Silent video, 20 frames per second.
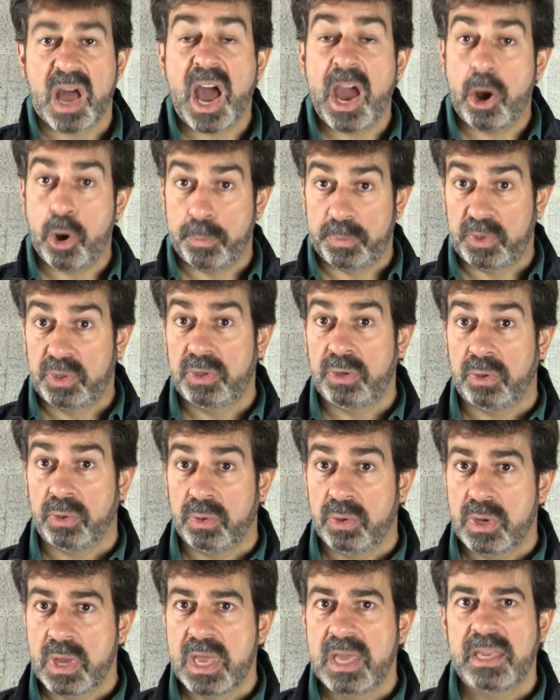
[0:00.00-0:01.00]
I hope,
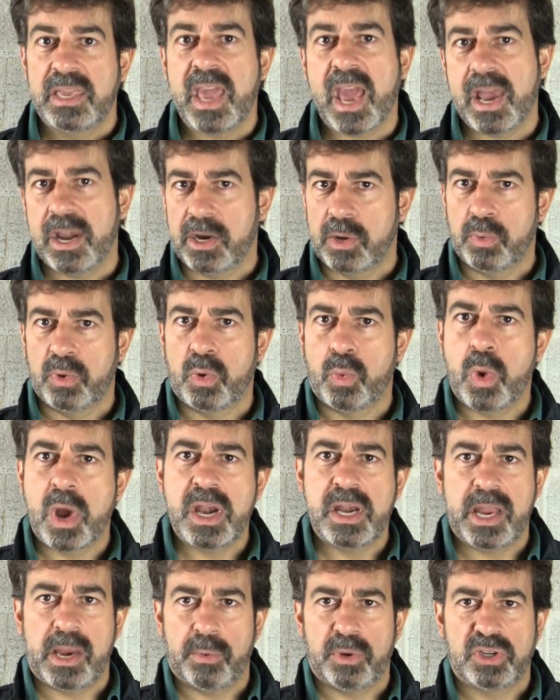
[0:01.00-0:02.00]
too, Canada will
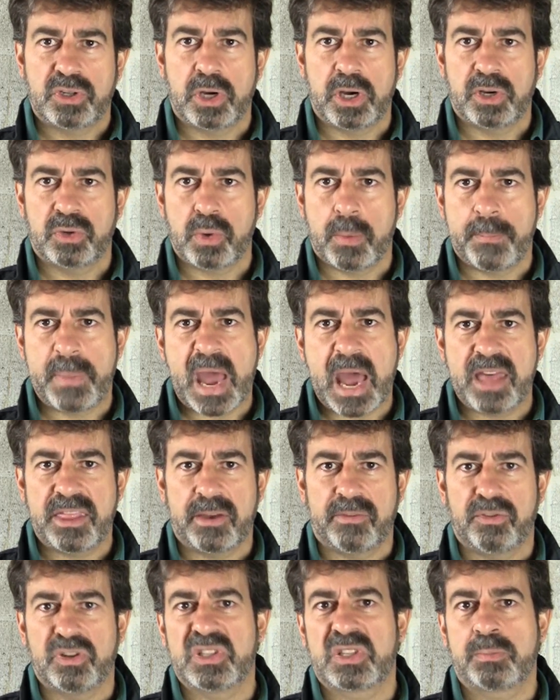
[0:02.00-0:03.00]
one day return to a path
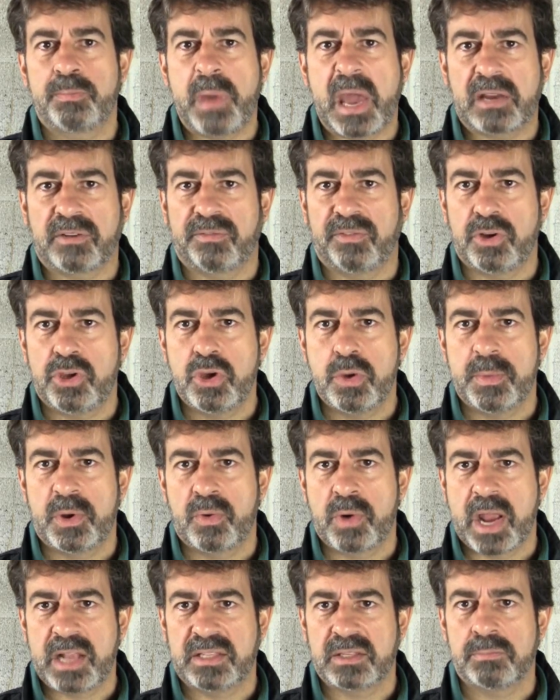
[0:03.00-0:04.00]
of respect for human
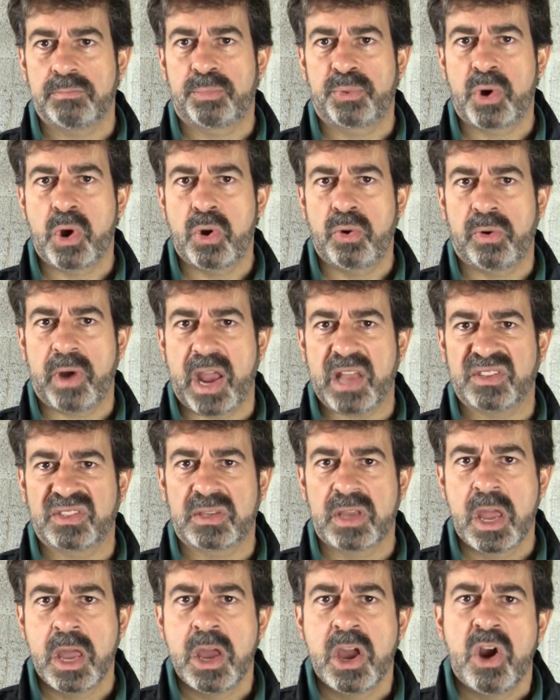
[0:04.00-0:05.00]
rights and
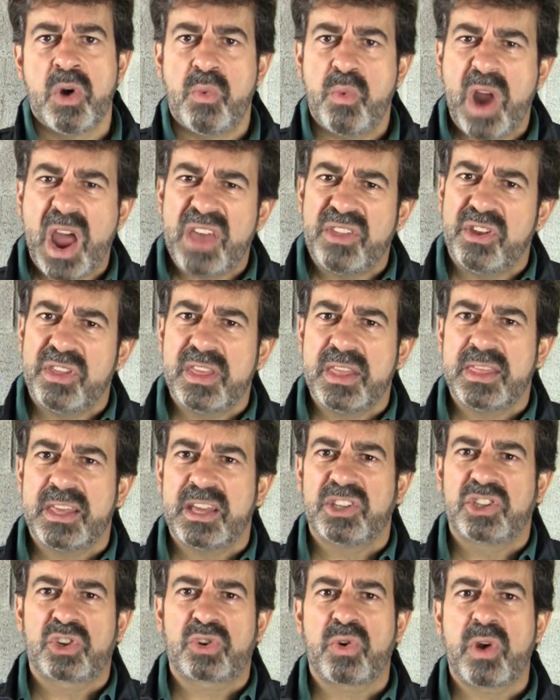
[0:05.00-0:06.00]
progress, rather than
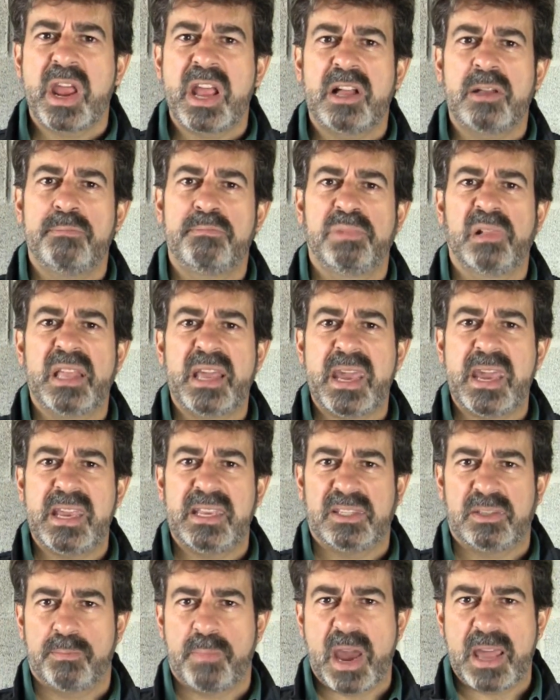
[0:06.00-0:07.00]
the trail
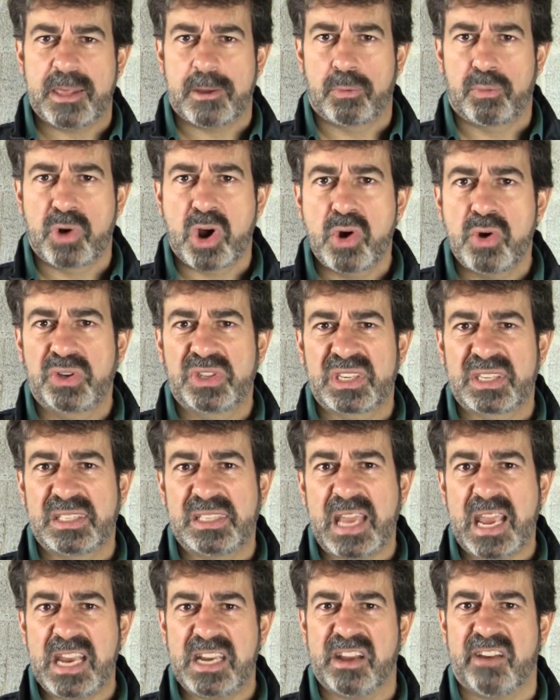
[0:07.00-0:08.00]
blazed by the rogue
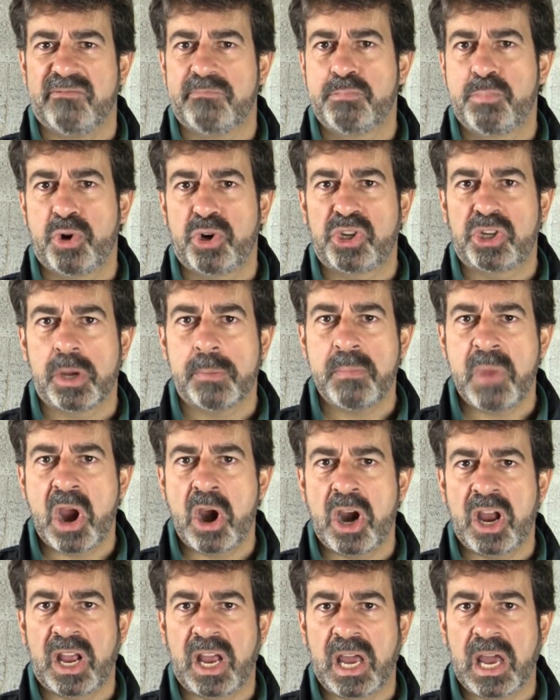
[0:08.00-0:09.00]
state of Bush
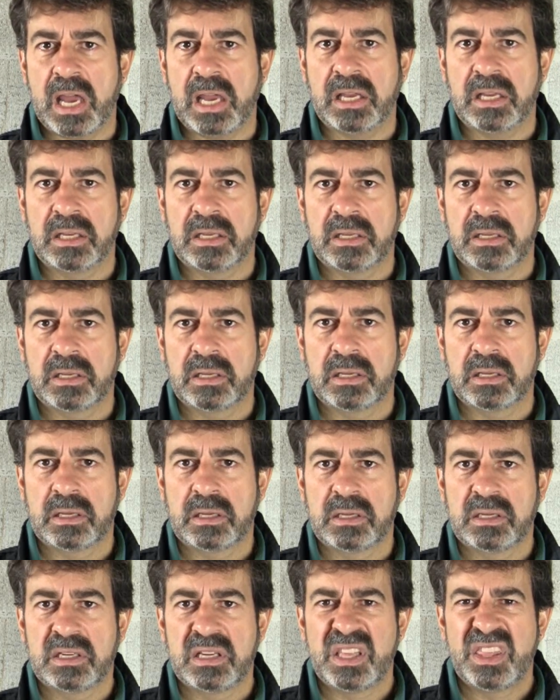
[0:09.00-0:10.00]
America,
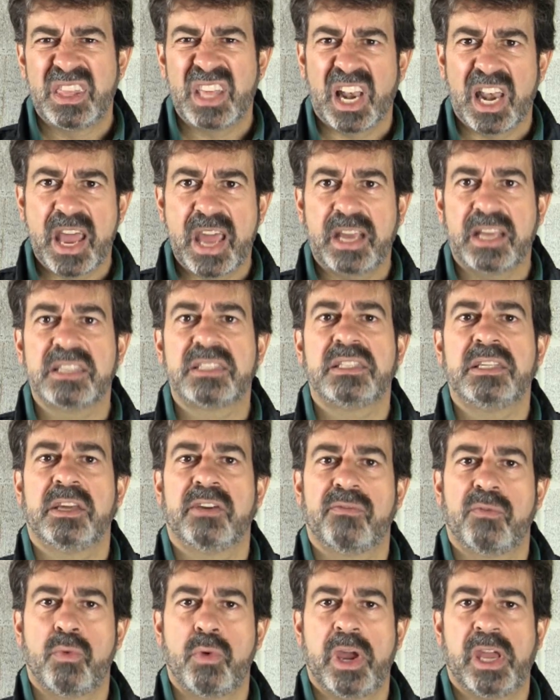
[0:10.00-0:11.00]
the legacy
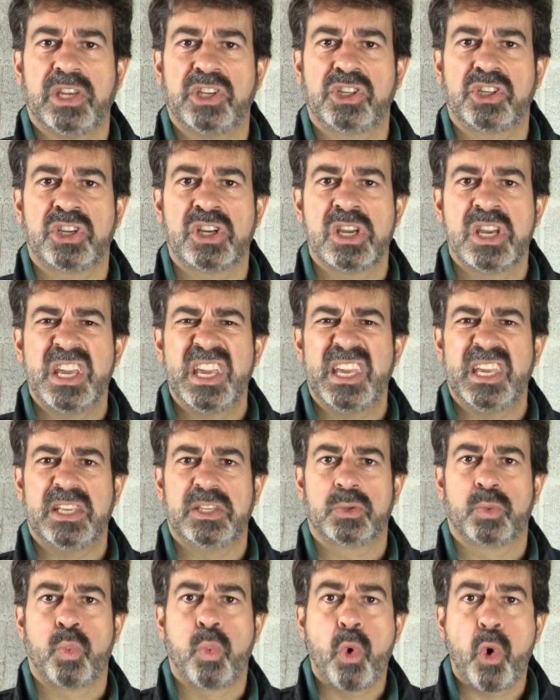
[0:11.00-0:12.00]
of which
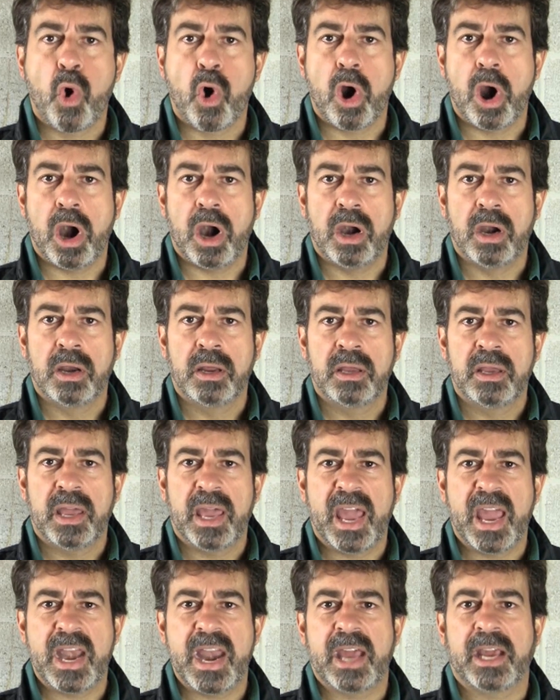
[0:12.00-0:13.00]
is war
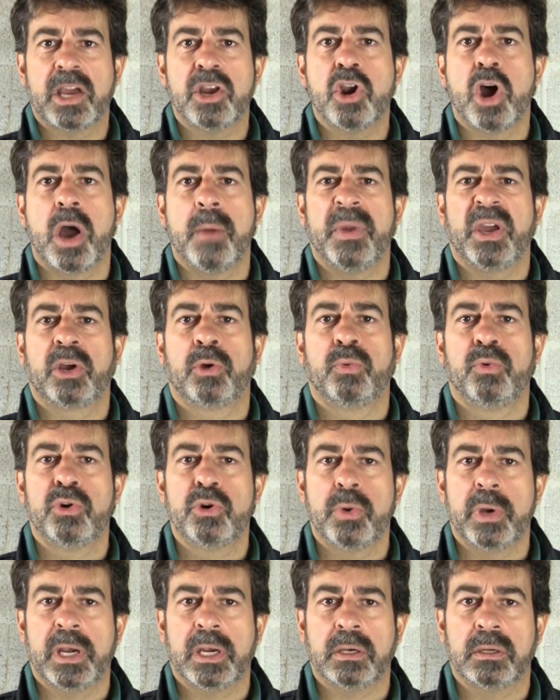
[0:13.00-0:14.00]
and economic
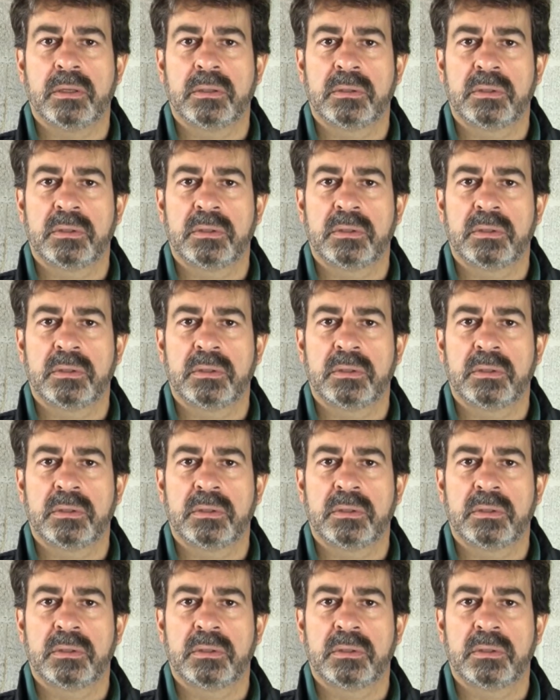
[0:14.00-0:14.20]
ruin.